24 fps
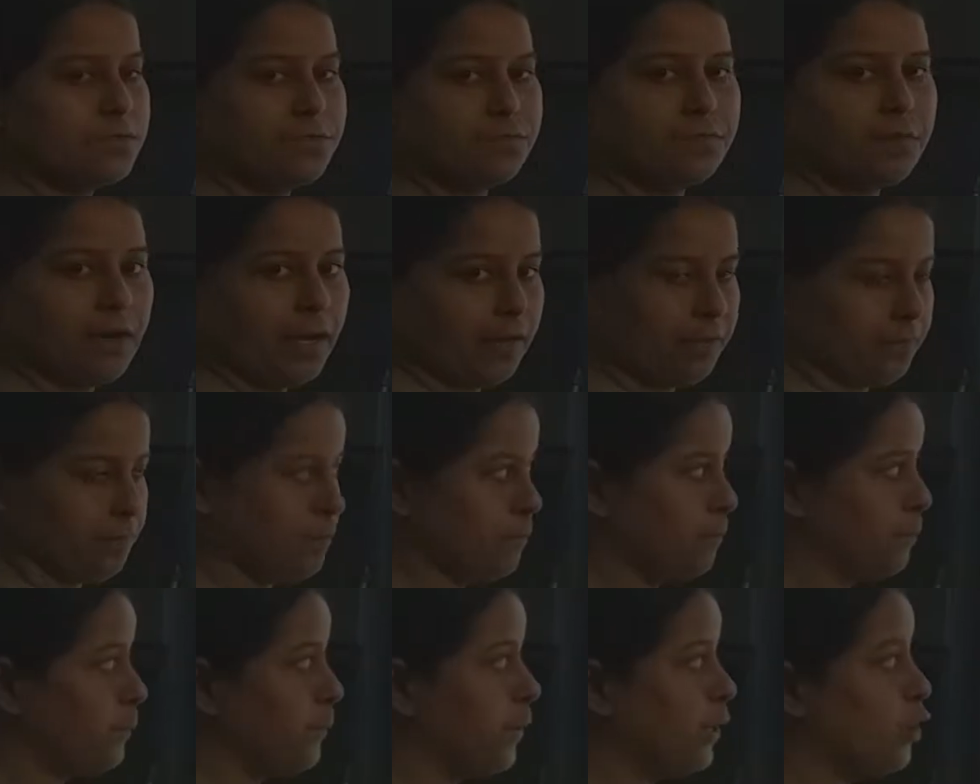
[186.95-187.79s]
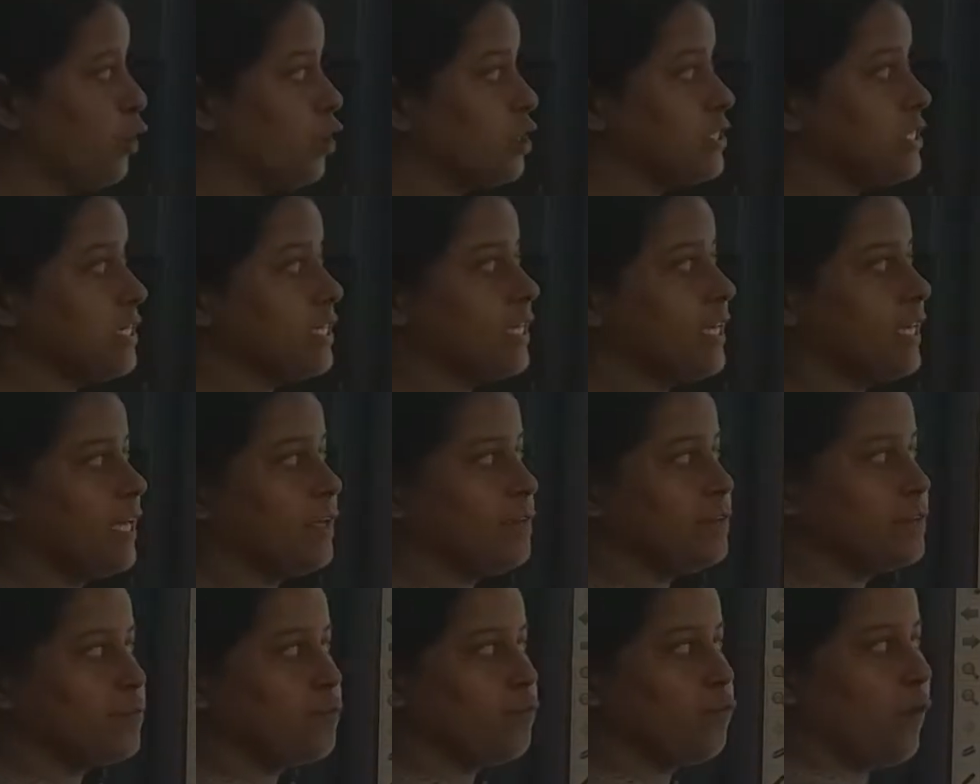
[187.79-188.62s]
5 because it
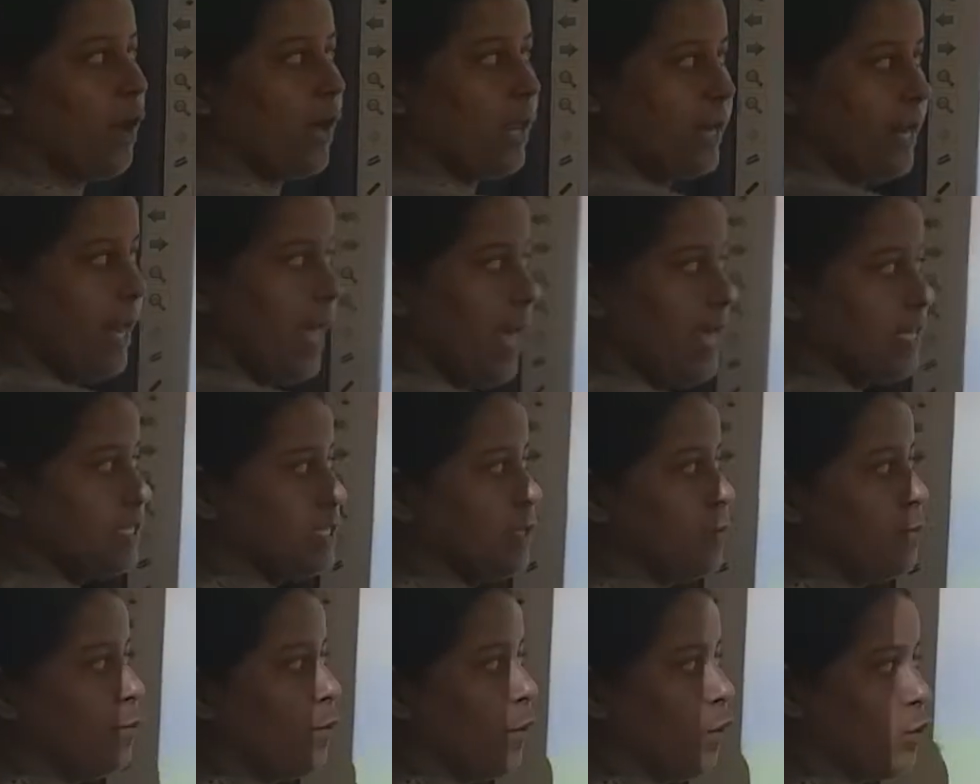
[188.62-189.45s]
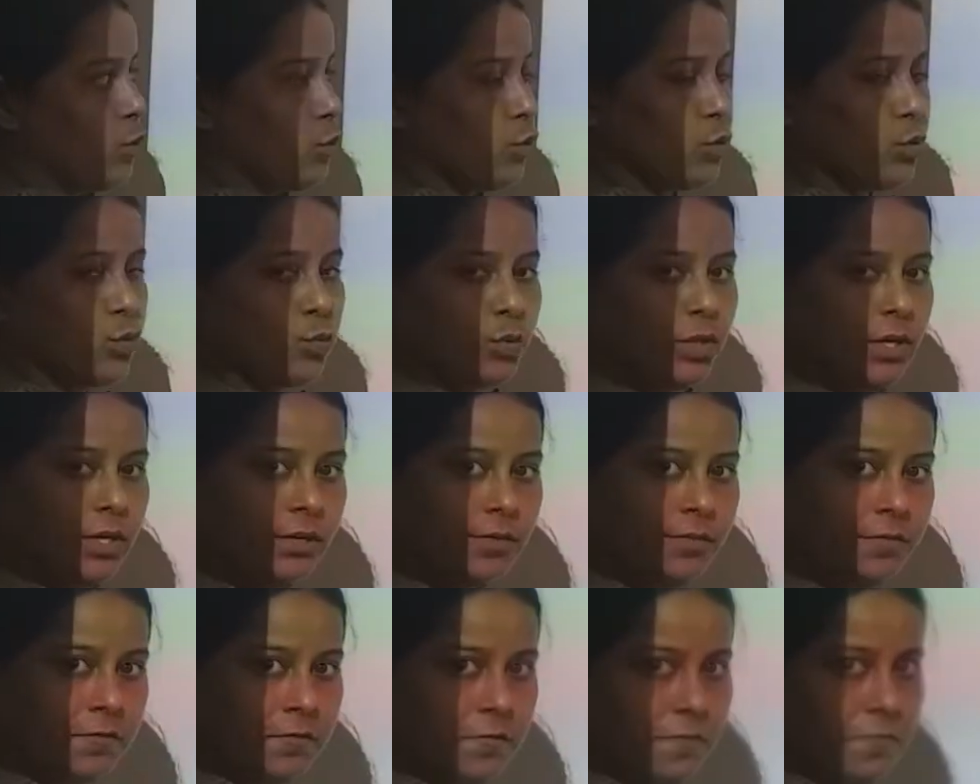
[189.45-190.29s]
gives 1 as a borrow to the
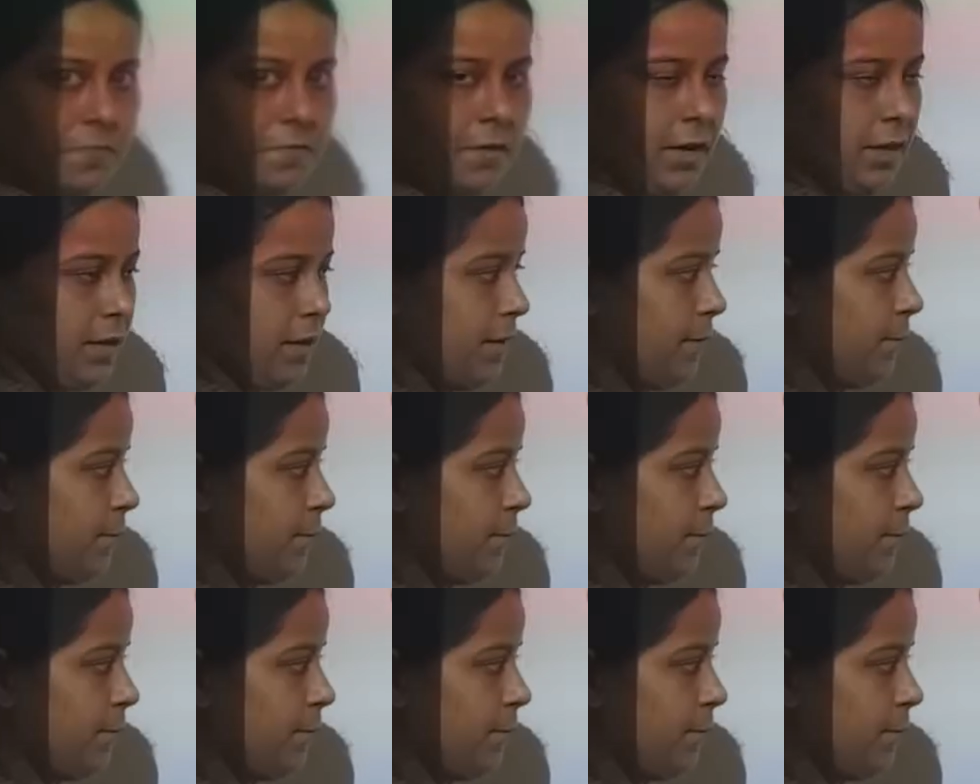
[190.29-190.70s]
1.